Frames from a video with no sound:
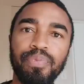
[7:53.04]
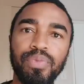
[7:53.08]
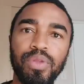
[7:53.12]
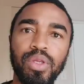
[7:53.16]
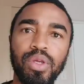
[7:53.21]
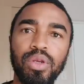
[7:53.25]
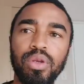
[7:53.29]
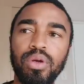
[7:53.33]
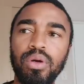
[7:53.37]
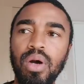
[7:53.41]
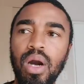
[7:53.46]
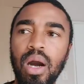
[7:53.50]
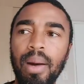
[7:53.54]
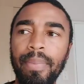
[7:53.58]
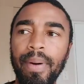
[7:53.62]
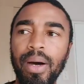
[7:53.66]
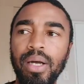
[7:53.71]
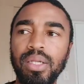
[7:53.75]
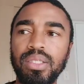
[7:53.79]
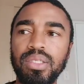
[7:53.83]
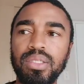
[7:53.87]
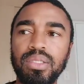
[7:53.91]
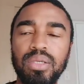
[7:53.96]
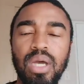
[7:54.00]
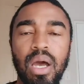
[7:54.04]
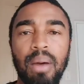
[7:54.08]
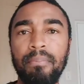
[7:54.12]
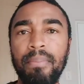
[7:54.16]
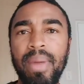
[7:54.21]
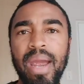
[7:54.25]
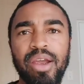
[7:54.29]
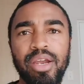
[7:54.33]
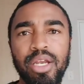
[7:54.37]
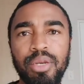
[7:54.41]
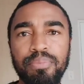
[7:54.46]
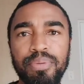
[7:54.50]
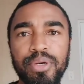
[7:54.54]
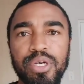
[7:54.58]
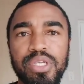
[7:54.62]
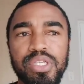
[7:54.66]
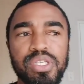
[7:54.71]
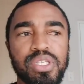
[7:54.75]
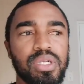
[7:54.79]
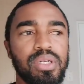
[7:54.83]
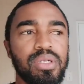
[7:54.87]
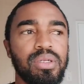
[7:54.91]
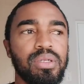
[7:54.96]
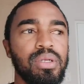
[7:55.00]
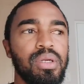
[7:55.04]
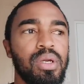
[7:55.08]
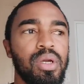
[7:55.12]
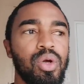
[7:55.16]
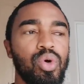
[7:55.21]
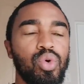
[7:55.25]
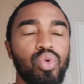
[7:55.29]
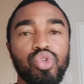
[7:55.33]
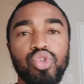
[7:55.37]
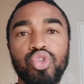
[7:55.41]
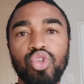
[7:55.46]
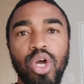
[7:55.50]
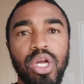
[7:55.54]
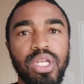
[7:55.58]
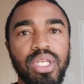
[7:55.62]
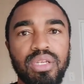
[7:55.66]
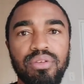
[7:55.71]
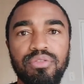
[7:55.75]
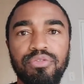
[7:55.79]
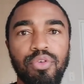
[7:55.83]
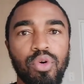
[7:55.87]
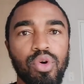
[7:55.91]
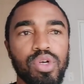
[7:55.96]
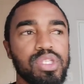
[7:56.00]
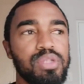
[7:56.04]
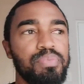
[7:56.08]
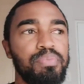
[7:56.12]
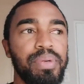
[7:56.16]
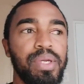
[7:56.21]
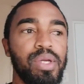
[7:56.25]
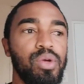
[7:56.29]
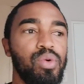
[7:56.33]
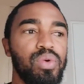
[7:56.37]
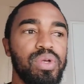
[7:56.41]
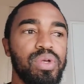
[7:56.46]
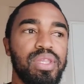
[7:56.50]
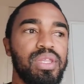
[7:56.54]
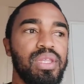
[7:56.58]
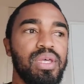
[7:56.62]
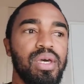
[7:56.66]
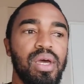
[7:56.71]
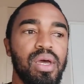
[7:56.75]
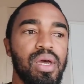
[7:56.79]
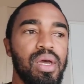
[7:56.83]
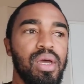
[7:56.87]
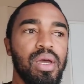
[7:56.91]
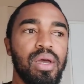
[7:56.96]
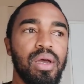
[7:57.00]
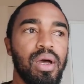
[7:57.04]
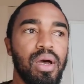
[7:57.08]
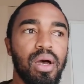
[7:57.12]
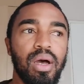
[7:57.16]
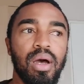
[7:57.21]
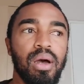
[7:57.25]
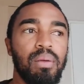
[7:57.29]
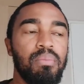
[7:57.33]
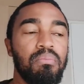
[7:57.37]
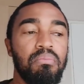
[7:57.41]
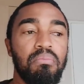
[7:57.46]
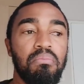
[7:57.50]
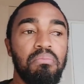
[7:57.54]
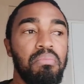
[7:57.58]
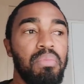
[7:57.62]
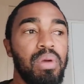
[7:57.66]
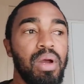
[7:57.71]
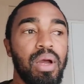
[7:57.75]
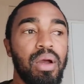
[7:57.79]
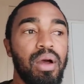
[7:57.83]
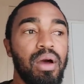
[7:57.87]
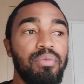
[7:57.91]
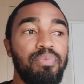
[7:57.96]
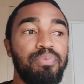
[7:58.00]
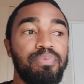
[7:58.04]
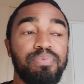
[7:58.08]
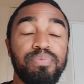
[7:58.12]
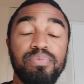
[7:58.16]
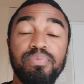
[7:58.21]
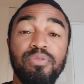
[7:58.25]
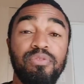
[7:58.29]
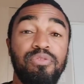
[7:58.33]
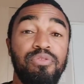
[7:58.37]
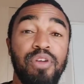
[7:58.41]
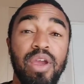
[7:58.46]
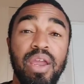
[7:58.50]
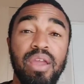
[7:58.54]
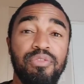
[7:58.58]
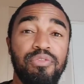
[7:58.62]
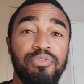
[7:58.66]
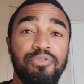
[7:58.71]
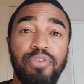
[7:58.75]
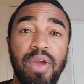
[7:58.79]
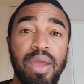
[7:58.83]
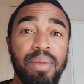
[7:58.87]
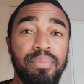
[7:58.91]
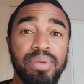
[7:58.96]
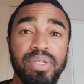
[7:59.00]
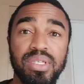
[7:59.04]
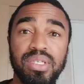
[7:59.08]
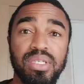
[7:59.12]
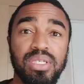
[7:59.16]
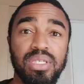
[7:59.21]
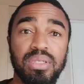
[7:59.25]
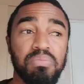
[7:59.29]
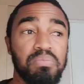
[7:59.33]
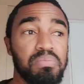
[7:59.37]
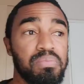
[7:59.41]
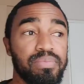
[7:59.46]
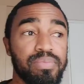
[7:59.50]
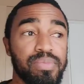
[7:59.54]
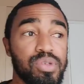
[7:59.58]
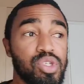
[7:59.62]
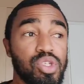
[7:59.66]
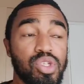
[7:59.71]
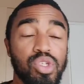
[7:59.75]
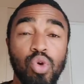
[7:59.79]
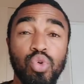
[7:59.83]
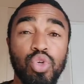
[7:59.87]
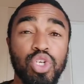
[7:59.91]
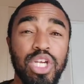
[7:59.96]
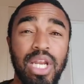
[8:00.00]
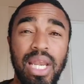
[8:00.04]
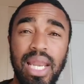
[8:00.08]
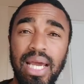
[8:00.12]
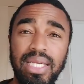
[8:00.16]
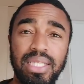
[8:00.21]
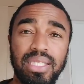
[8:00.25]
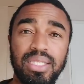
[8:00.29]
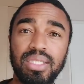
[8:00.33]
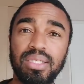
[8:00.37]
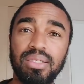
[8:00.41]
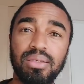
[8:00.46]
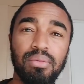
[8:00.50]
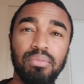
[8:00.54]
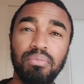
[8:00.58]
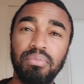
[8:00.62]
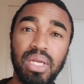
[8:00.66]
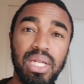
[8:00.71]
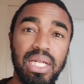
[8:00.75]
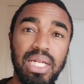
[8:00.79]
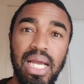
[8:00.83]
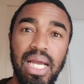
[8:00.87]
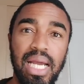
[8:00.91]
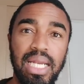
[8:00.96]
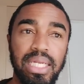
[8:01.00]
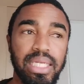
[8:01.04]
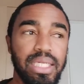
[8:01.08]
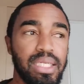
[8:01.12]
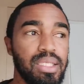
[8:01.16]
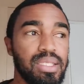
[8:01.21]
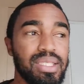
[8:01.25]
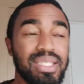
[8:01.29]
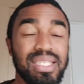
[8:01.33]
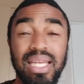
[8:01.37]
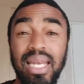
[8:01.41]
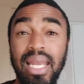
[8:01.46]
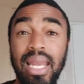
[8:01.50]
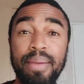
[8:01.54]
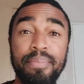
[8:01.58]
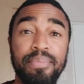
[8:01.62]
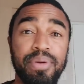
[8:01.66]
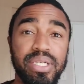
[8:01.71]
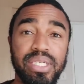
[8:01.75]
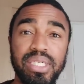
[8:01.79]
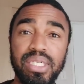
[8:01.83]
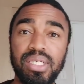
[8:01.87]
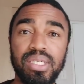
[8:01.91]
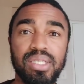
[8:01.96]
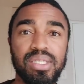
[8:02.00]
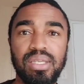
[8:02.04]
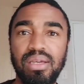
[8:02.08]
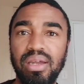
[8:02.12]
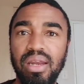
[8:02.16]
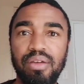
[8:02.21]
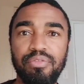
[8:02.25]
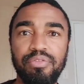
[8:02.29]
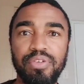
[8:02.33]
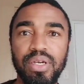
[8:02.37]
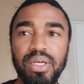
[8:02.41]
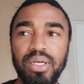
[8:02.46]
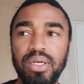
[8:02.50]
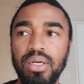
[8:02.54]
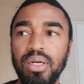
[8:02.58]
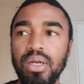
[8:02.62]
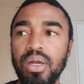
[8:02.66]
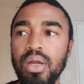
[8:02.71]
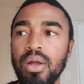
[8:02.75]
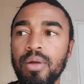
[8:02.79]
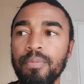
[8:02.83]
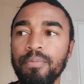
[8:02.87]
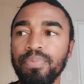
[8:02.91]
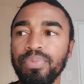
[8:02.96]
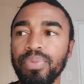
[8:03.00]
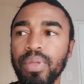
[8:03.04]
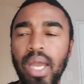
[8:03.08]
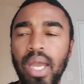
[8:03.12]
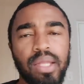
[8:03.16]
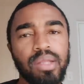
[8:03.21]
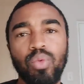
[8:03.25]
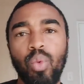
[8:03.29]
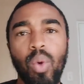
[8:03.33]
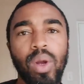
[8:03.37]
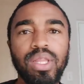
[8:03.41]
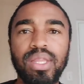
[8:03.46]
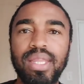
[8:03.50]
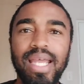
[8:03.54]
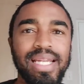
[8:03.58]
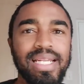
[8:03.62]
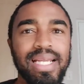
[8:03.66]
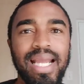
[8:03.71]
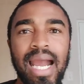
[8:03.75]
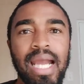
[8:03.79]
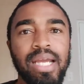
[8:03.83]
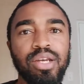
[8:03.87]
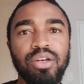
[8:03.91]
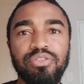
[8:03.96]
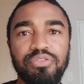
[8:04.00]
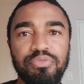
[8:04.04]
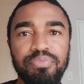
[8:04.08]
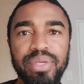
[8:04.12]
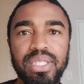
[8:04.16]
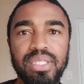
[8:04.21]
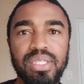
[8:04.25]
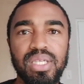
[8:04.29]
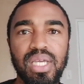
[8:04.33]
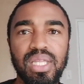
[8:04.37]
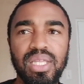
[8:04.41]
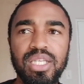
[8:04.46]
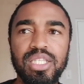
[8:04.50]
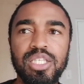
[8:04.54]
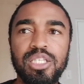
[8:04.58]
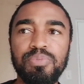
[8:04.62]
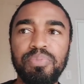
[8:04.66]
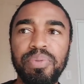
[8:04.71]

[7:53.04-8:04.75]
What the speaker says: you know, about a married person who's not divorced being with a very famous socialite, Mihlali, celebrity in South Africa, and what that kind of means. And then